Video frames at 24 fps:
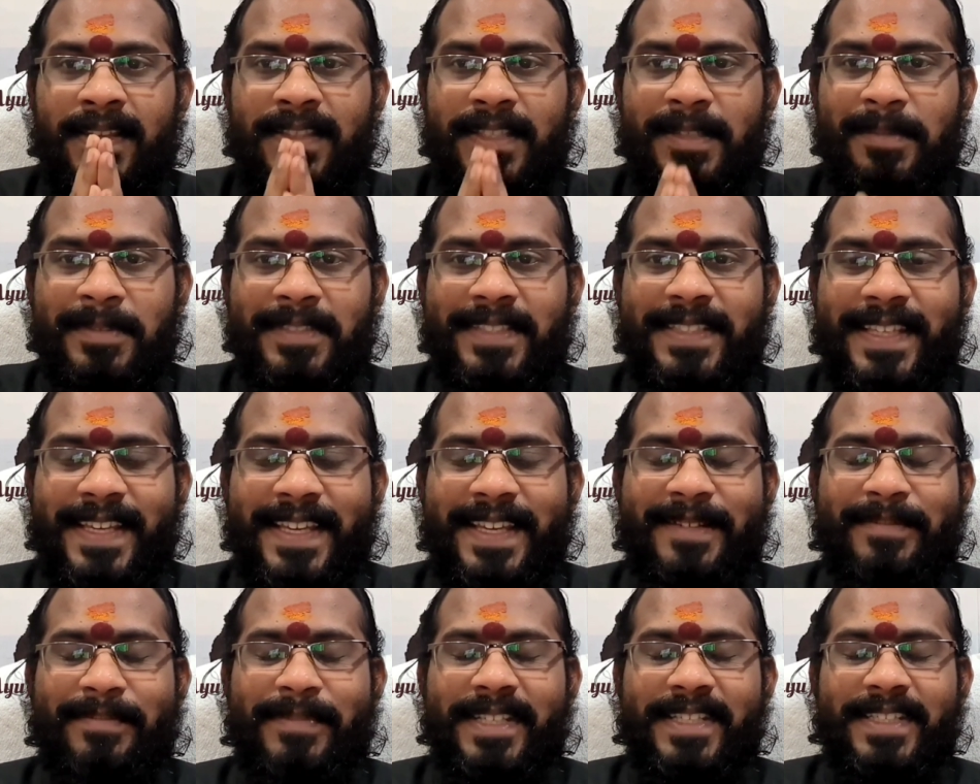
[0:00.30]

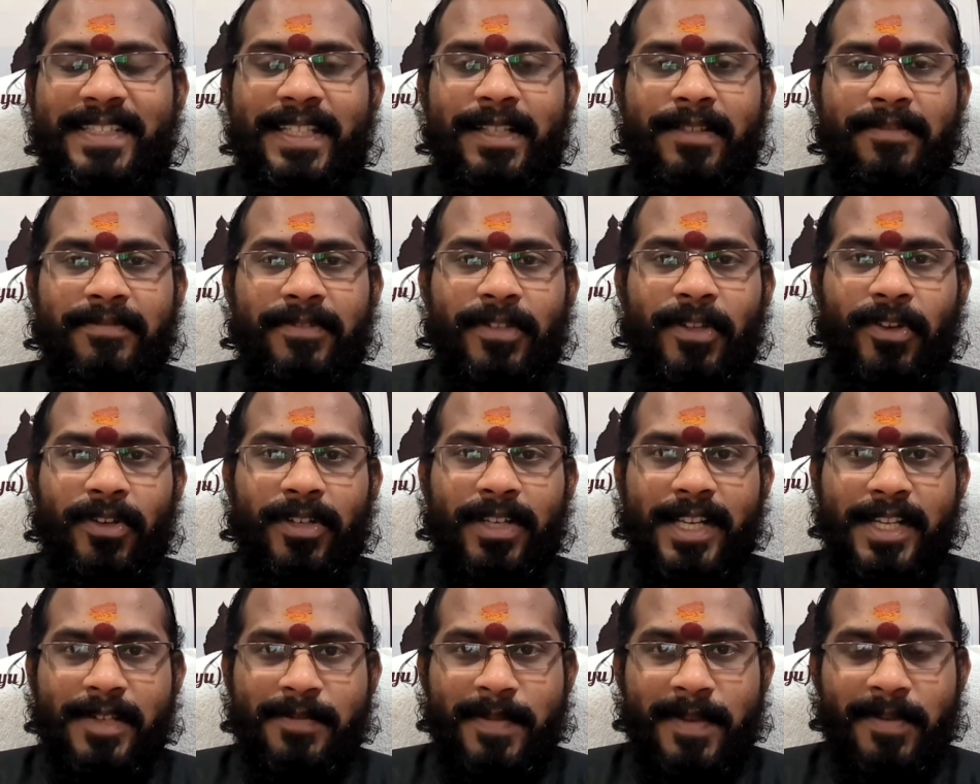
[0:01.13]
Namaste, myself
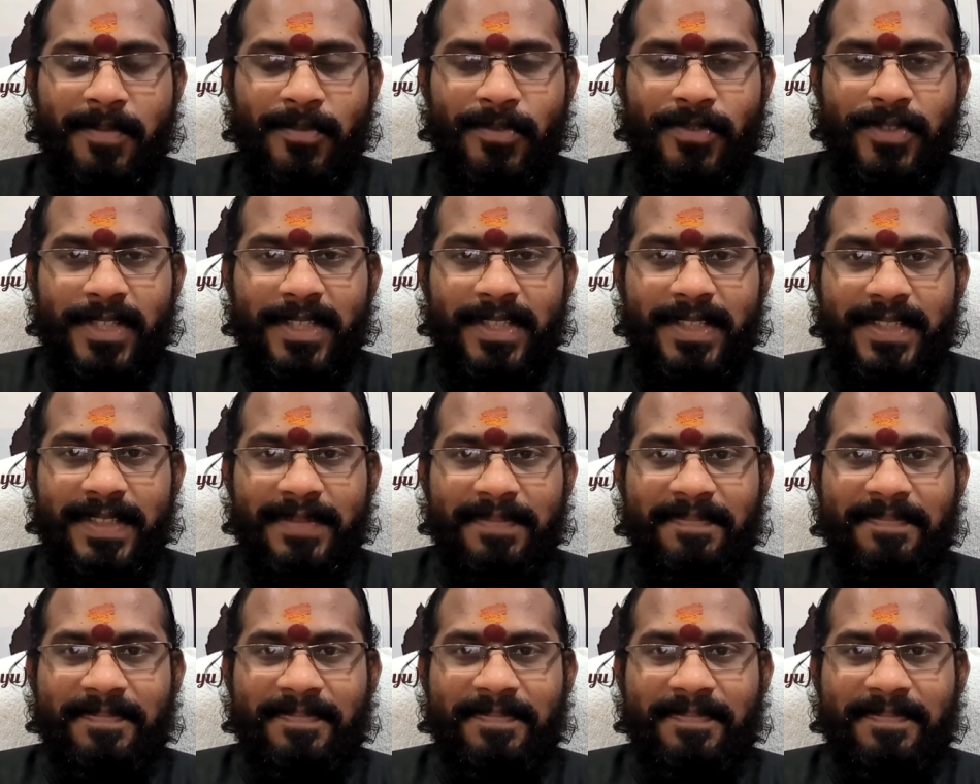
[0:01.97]
Dr. S.P. Moosath.